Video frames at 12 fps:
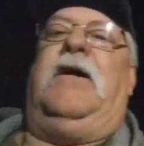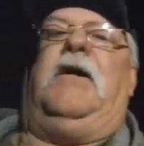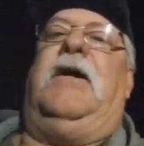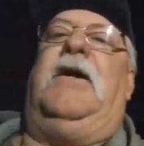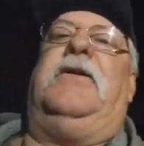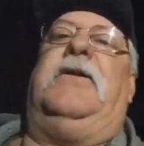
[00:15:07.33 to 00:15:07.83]

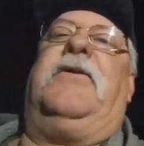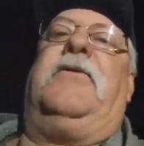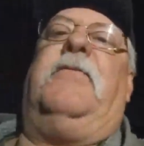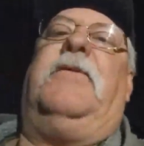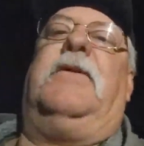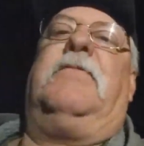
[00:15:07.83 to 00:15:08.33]
and the other
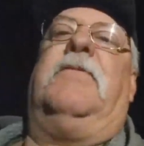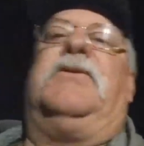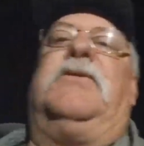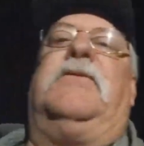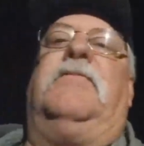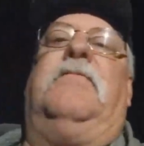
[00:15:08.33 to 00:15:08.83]
one
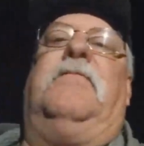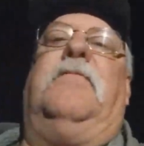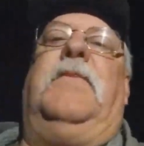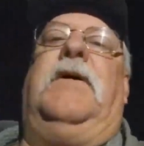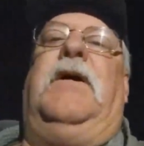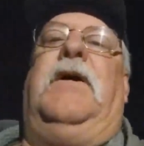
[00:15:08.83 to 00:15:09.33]
was,
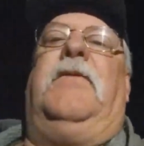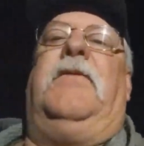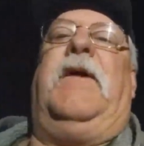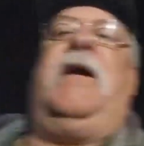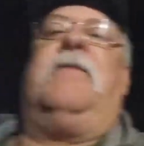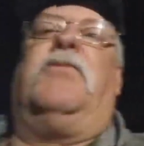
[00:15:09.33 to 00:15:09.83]
they
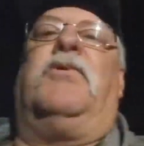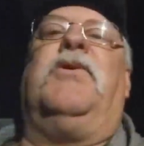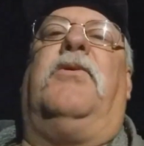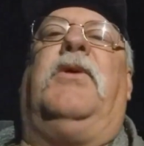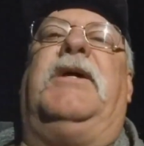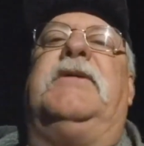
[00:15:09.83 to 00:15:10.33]
had more
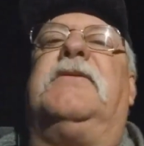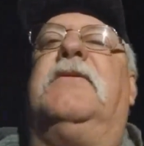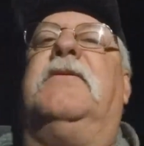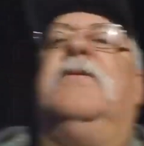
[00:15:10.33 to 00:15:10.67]
toys.